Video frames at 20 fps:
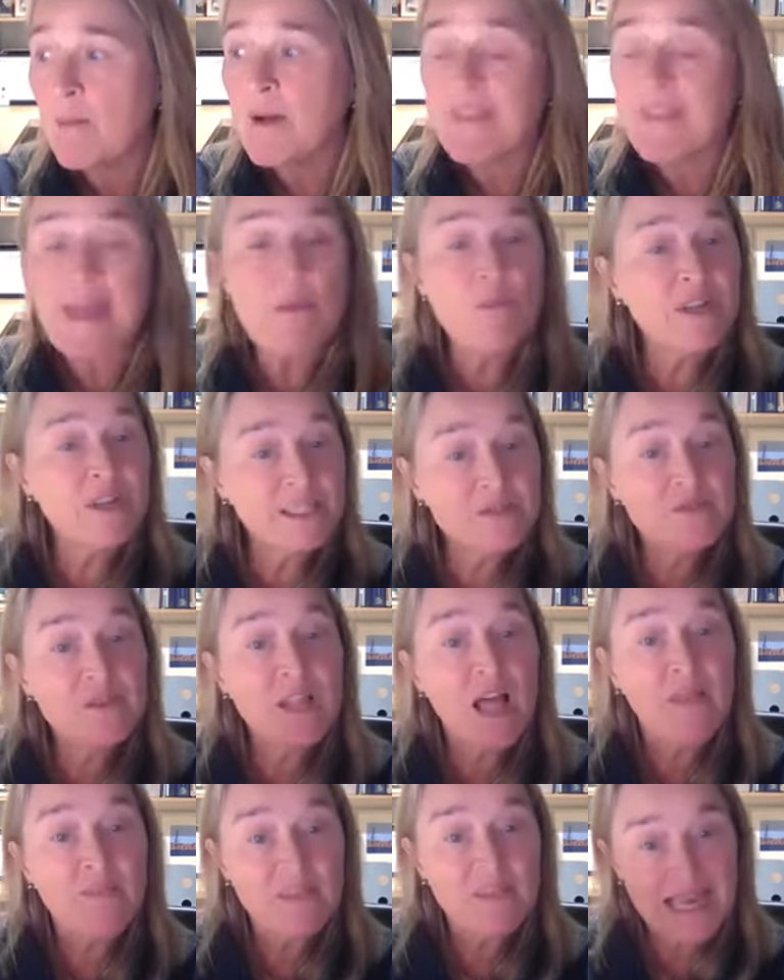But they will
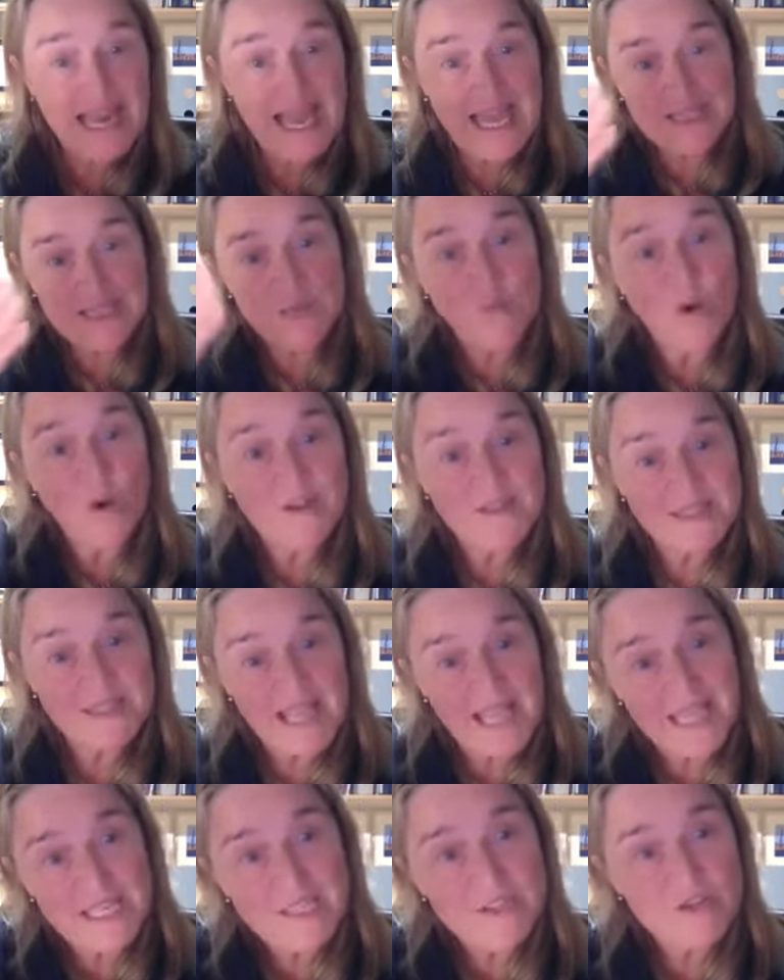nonetheless, once
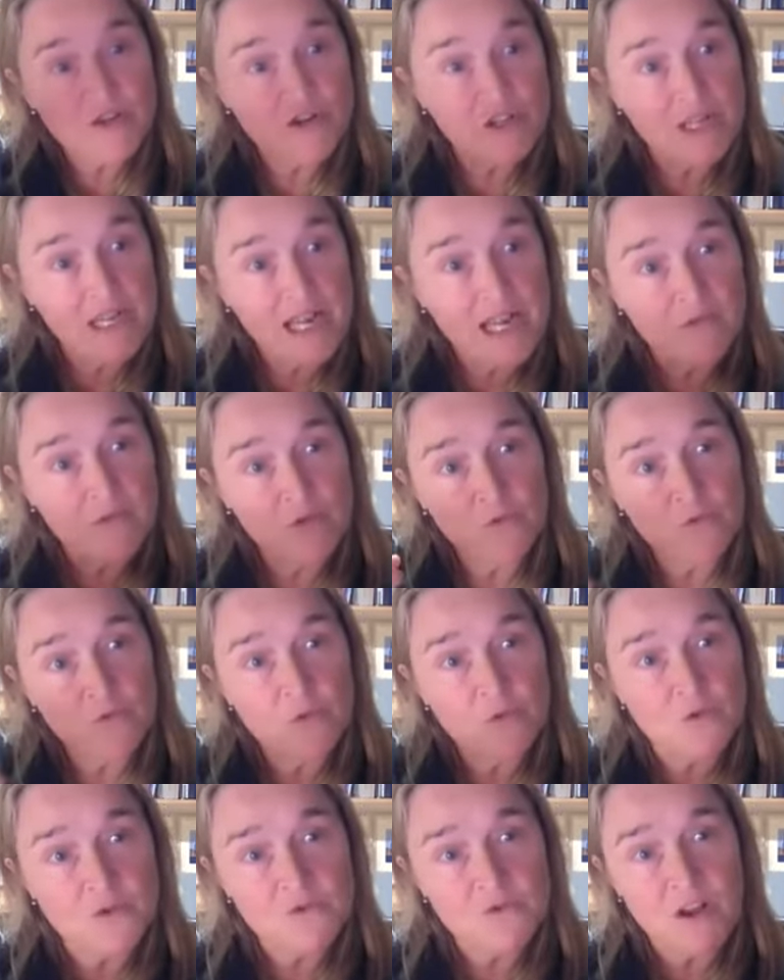their estrogen level
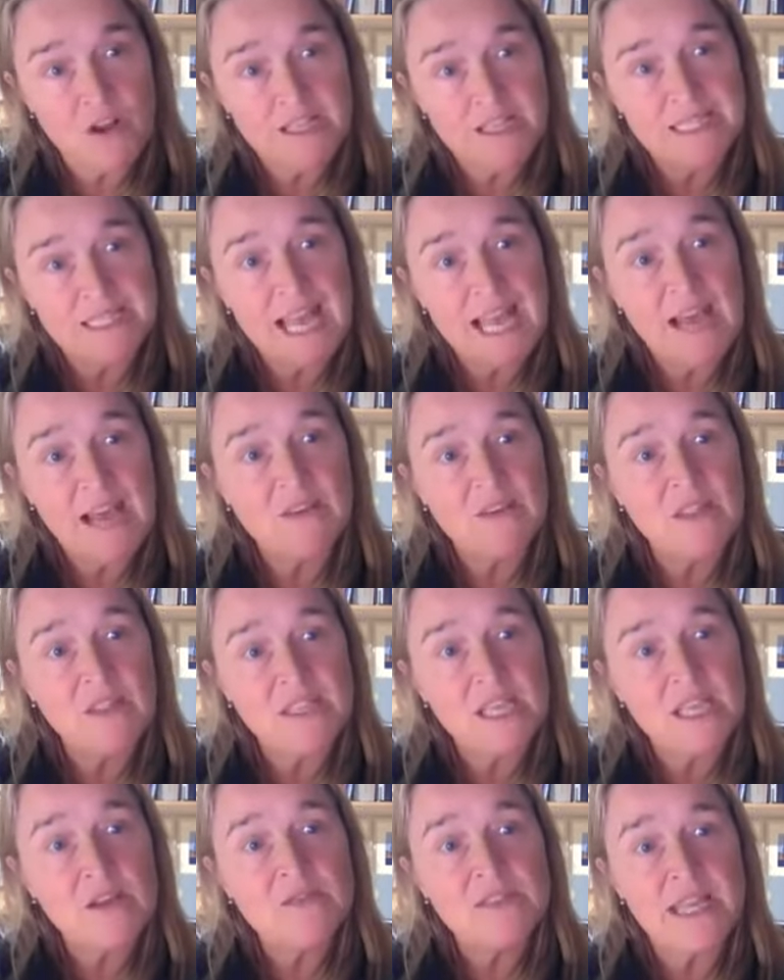falls right down, if
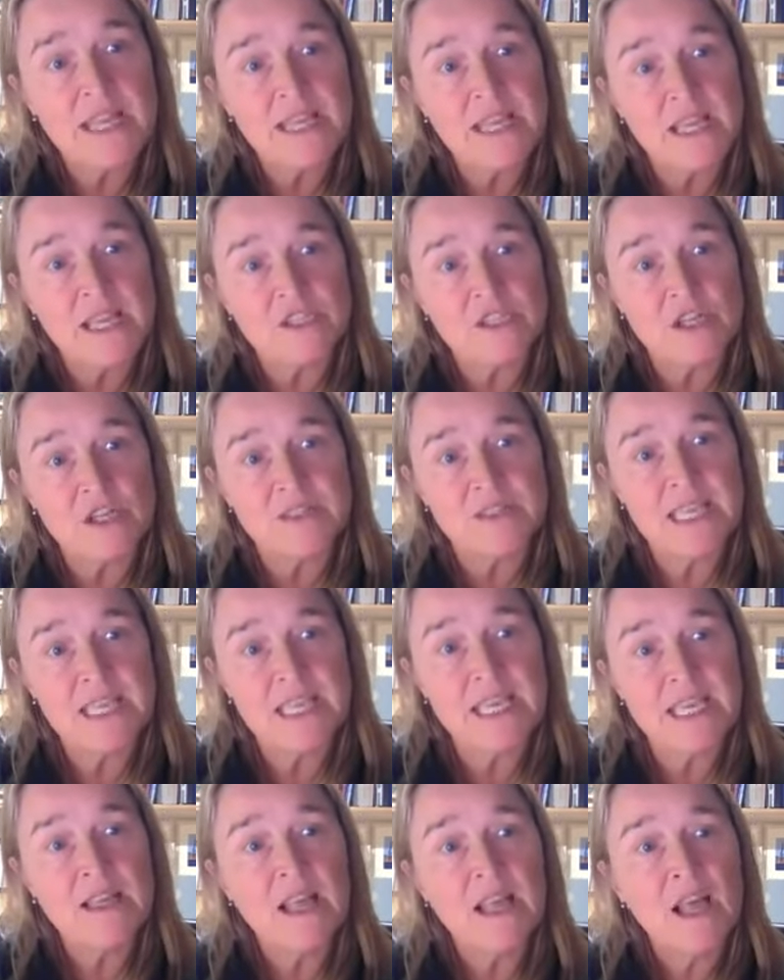they don't take
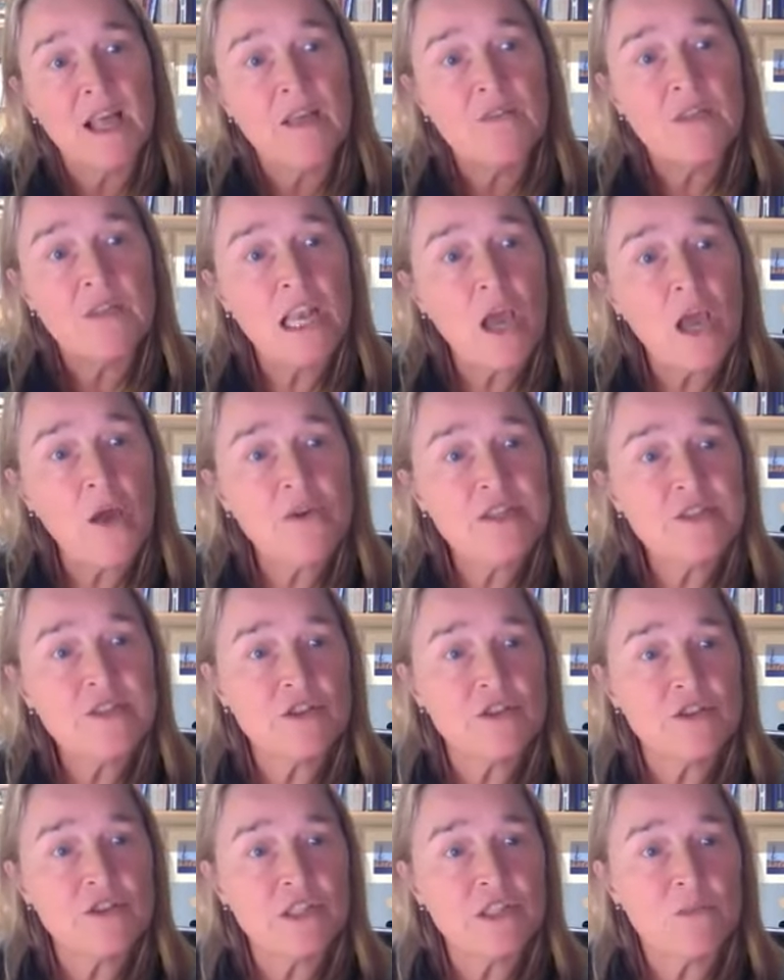HRT, the low
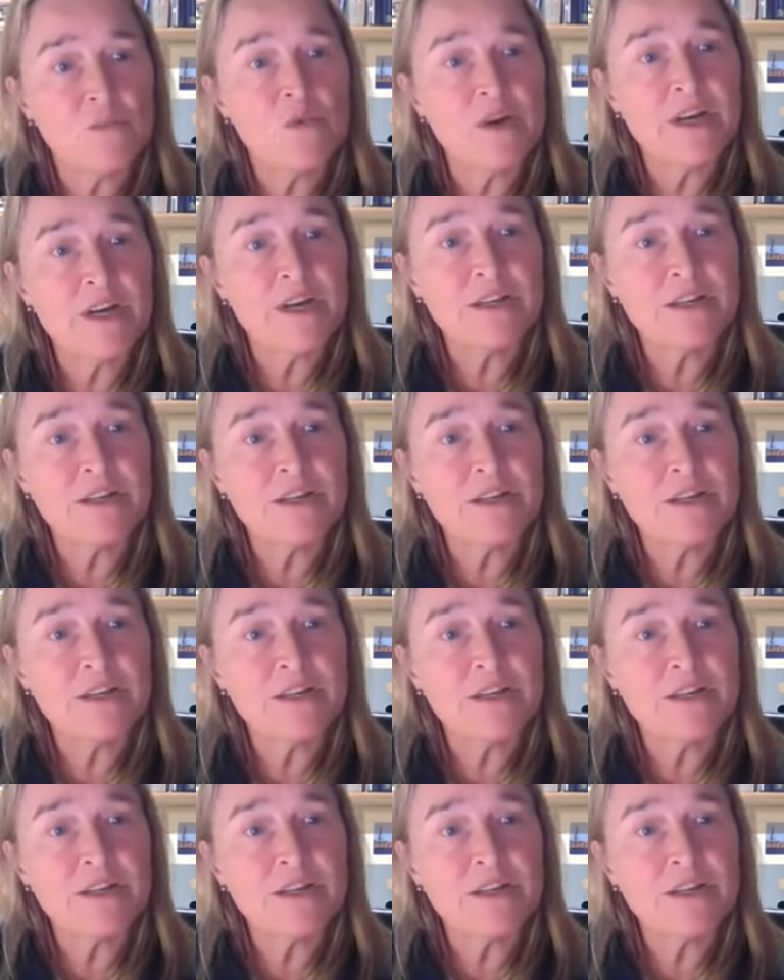estrogen